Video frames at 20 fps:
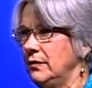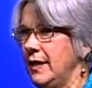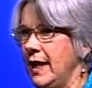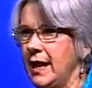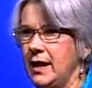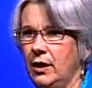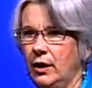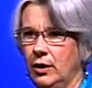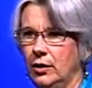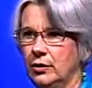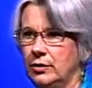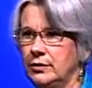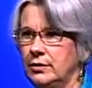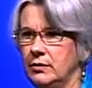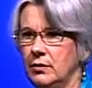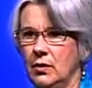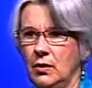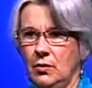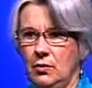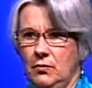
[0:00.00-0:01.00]
They
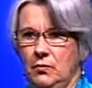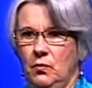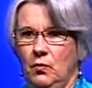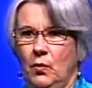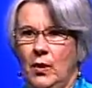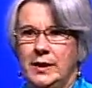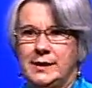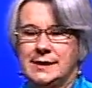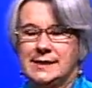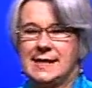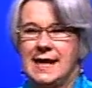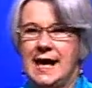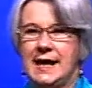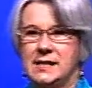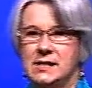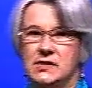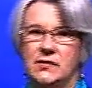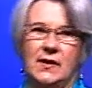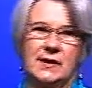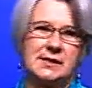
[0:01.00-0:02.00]
heard what
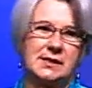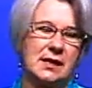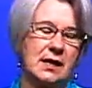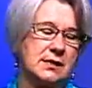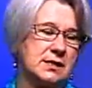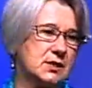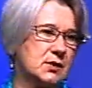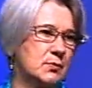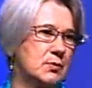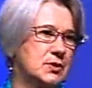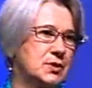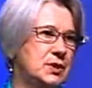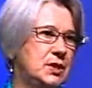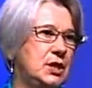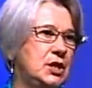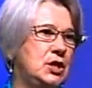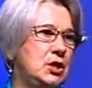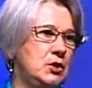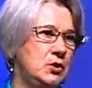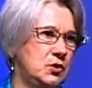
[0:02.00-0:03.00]
satisfies customers,
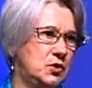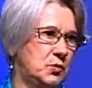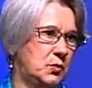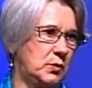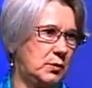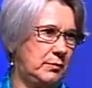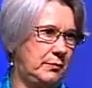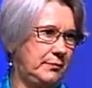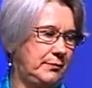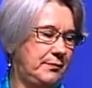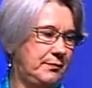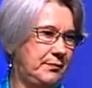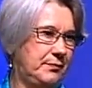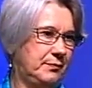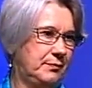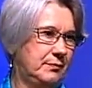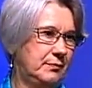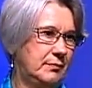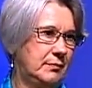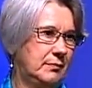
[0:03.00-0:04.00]
the usual.
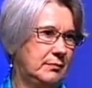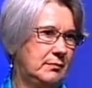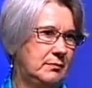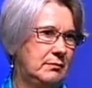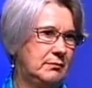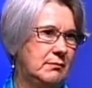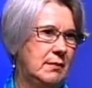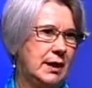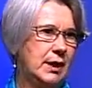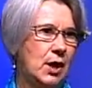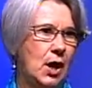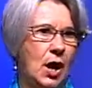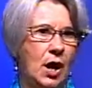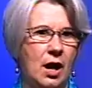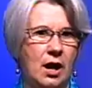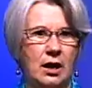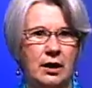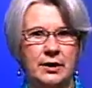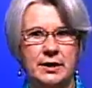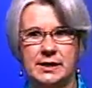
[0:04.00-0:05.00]
My
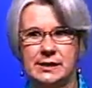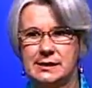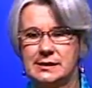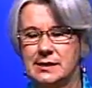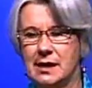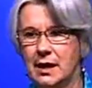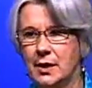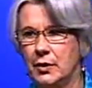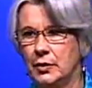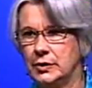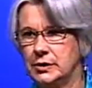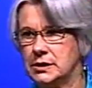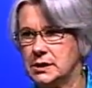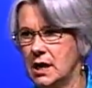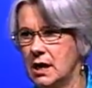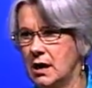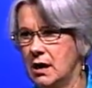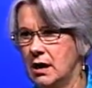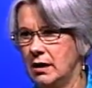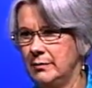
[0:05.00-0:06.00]
car is done on
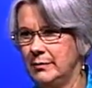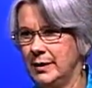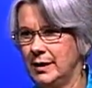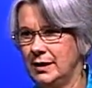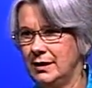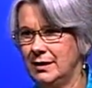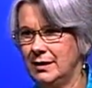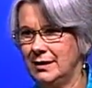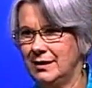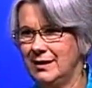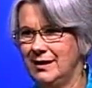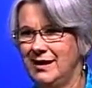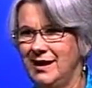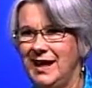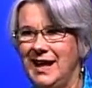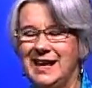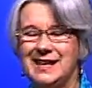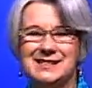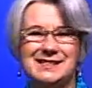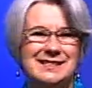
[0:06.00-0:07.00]
time.
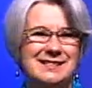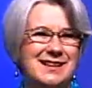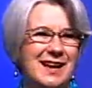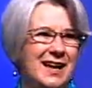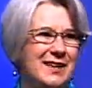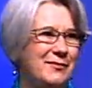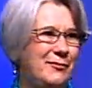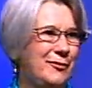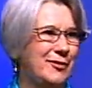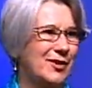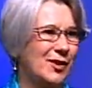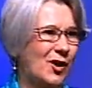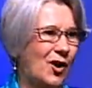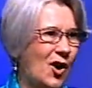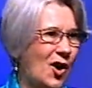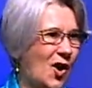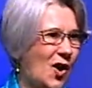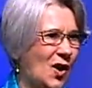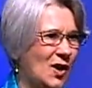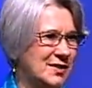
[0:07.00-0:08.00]
It's done for the
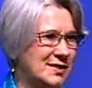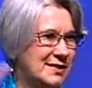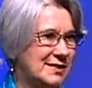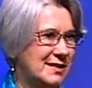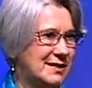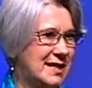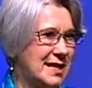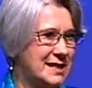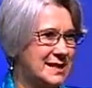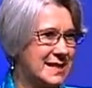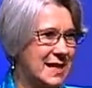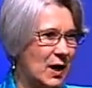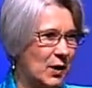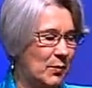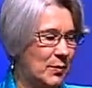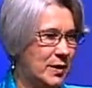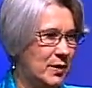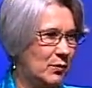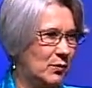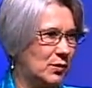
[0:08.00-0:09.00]
cost that they
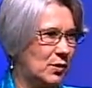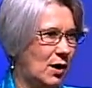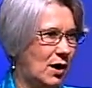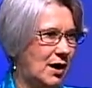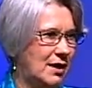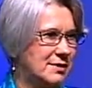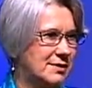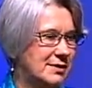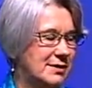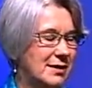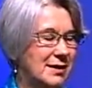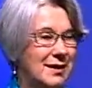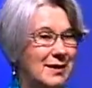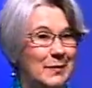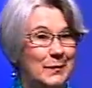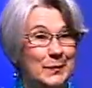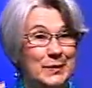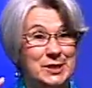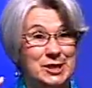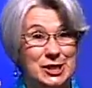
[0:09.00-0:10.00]
tell me it will cost.
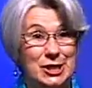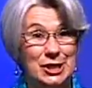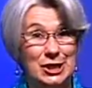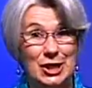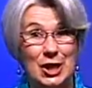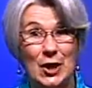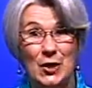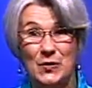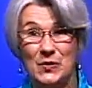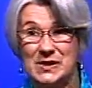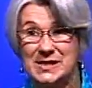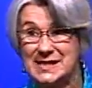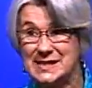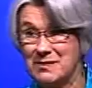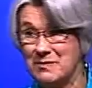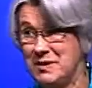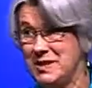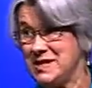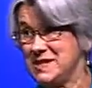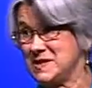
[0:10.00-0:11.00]
But do you know what
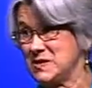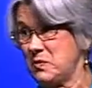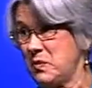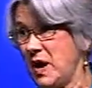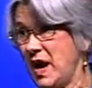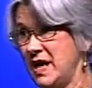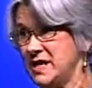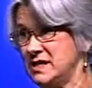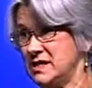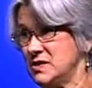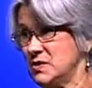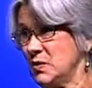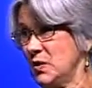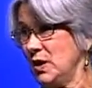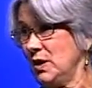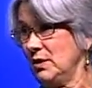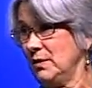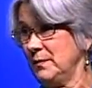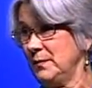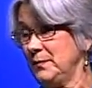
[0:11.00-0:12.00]
some of the surprises
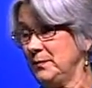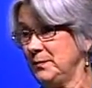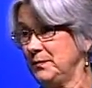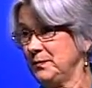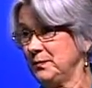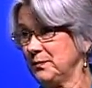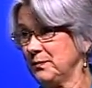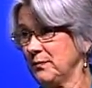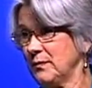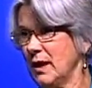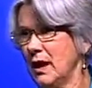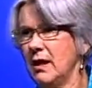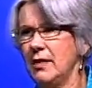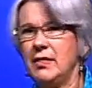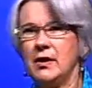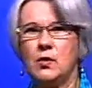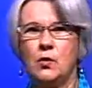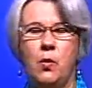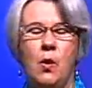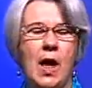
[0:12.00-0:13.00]
were?
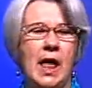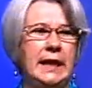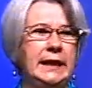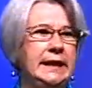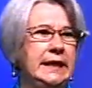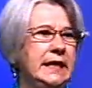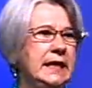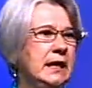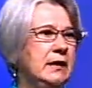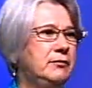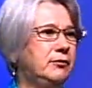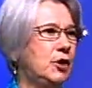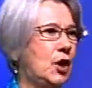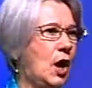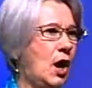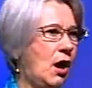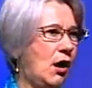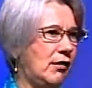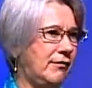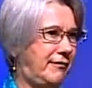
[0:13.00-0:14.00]
The quality of
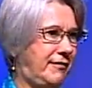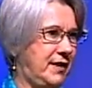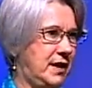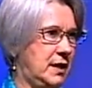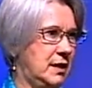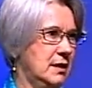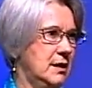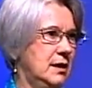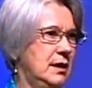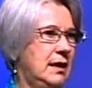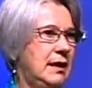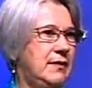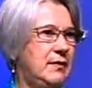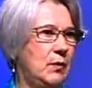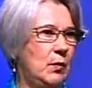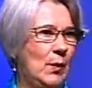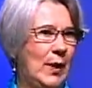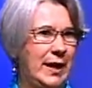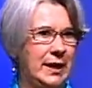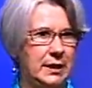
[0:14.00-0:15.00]
coffee in
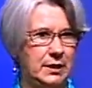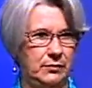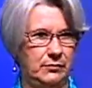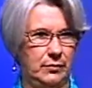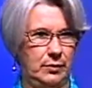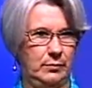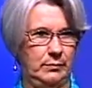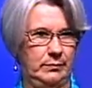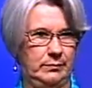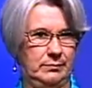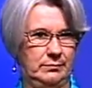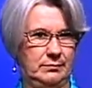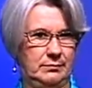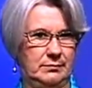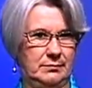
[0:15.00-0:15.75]
the waiting room.